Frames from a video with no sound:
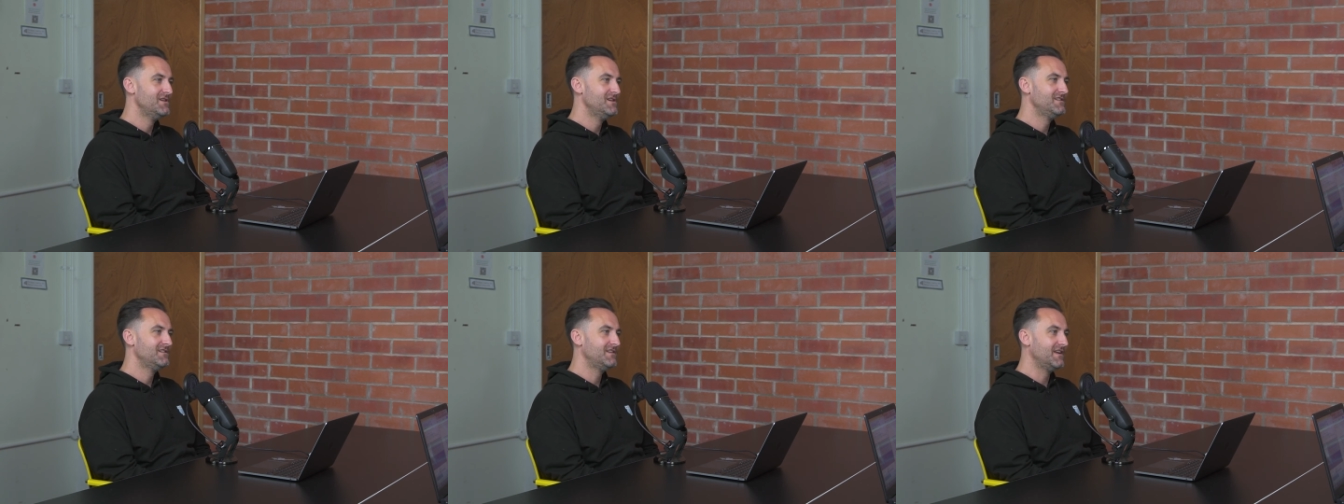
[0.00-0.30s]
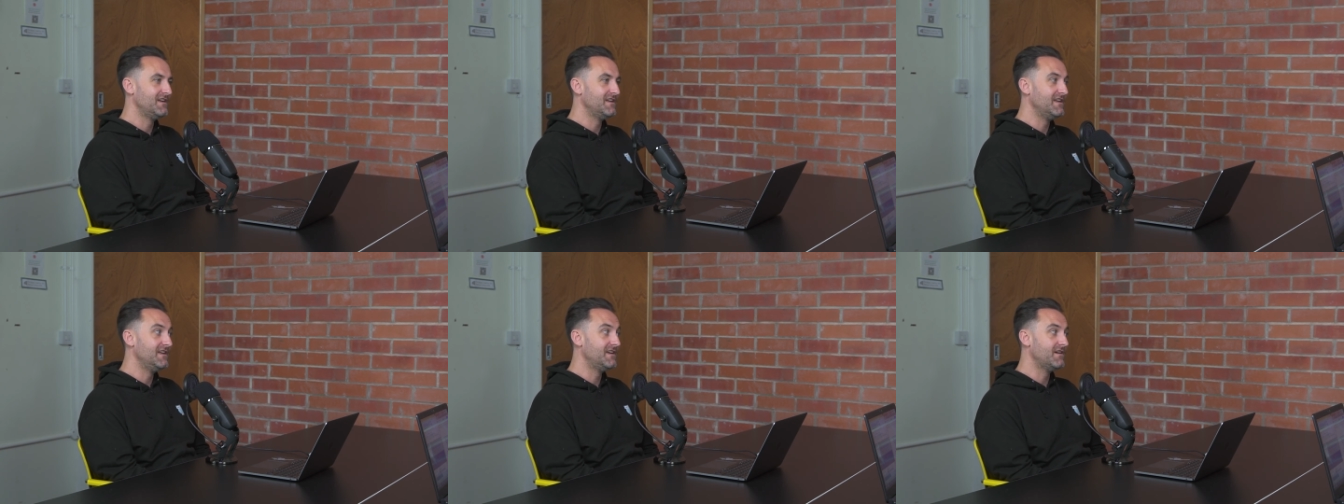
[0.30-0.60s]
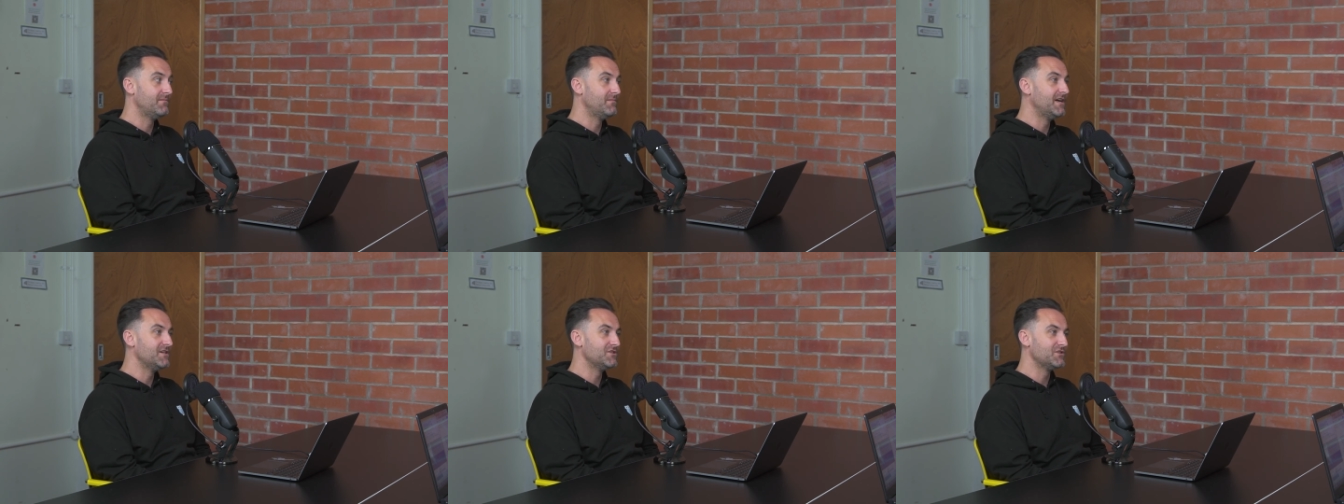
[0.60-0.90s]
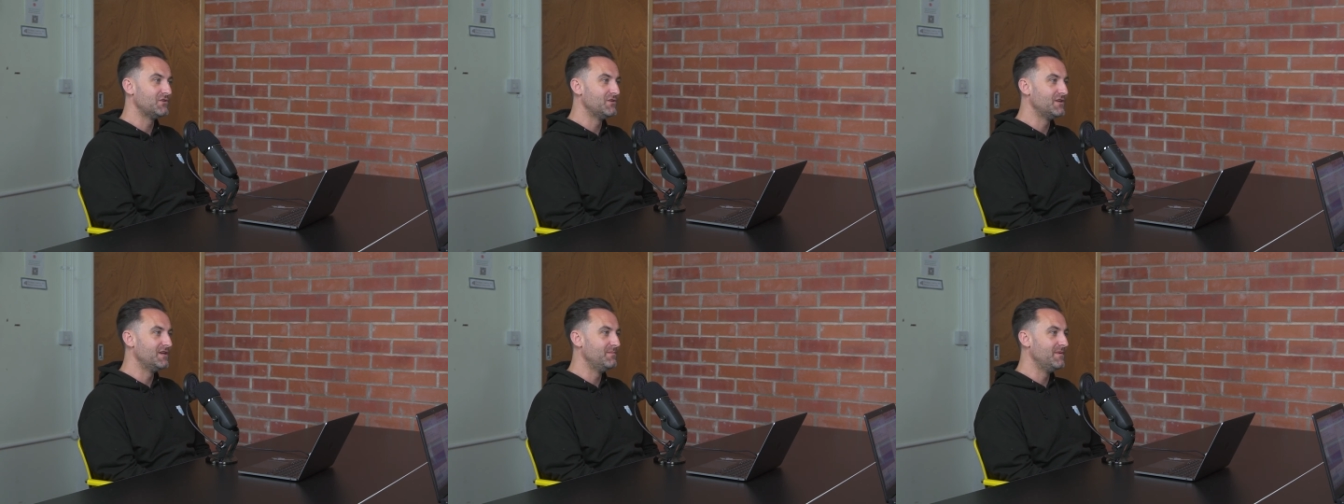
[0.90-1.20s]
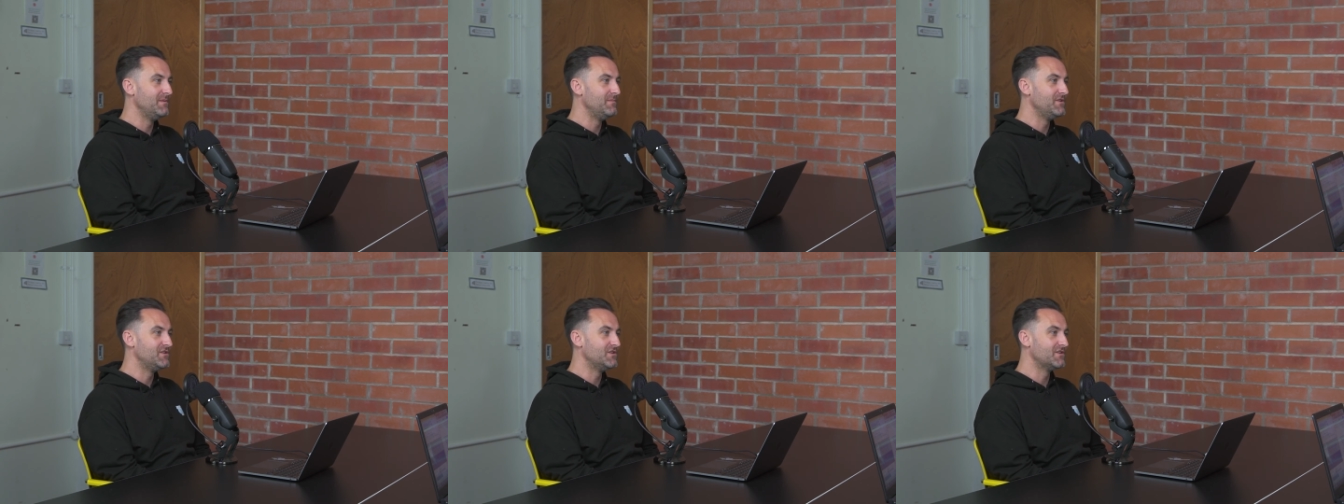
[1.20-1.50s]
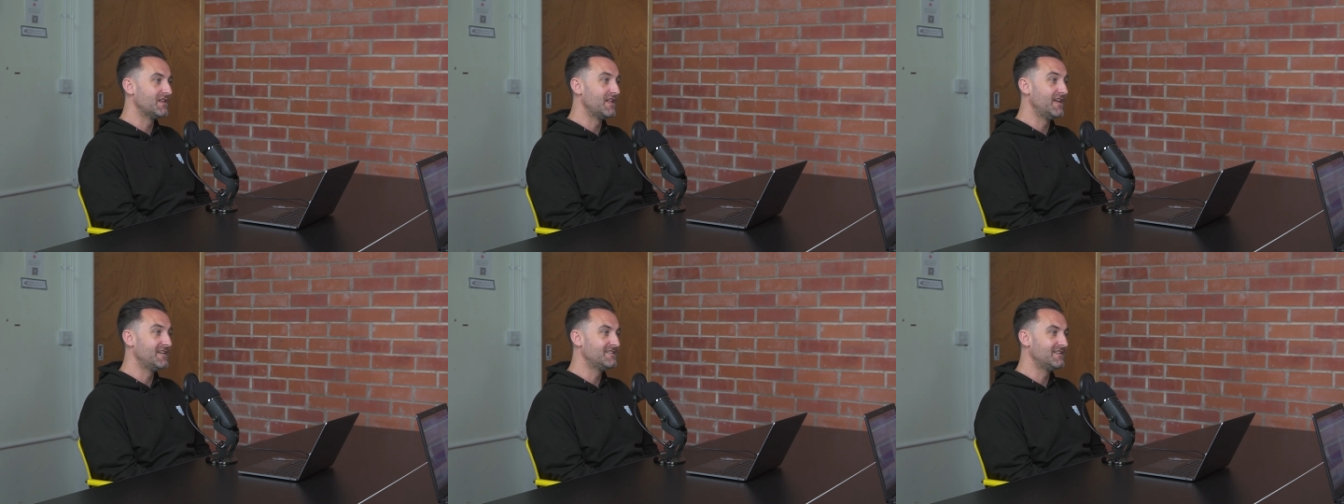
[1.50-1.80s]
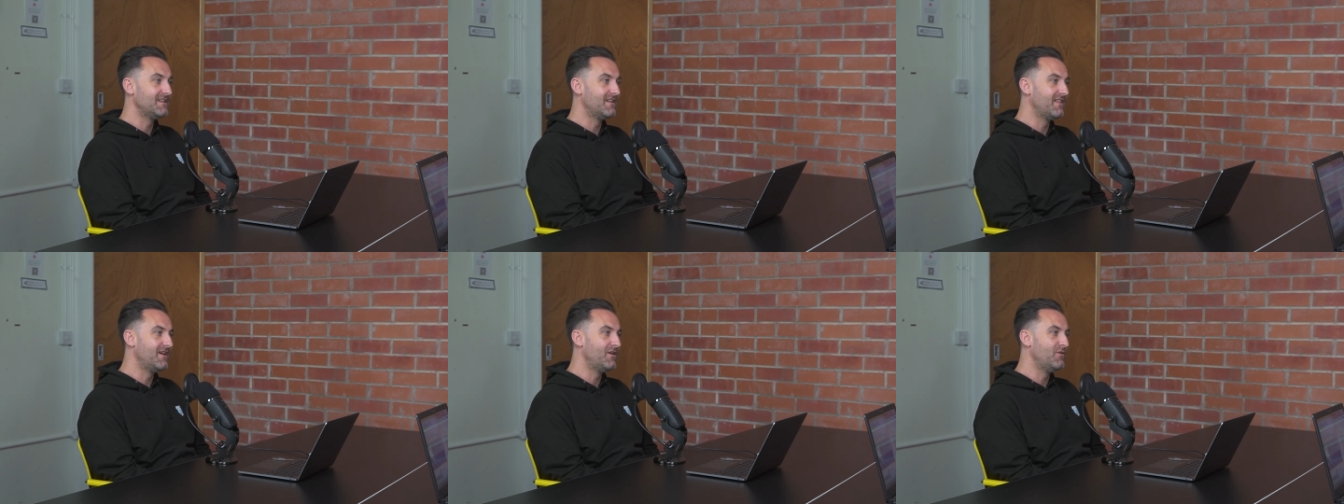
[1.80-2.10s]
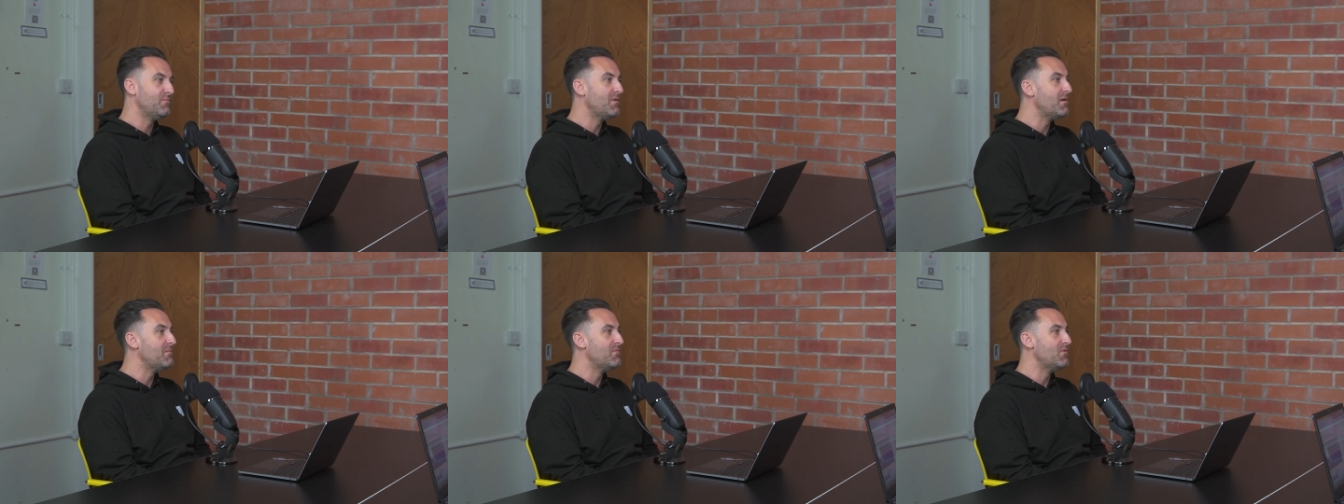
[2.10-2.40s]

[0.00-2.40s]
technique, I'm actually going to maybe just listen a little bit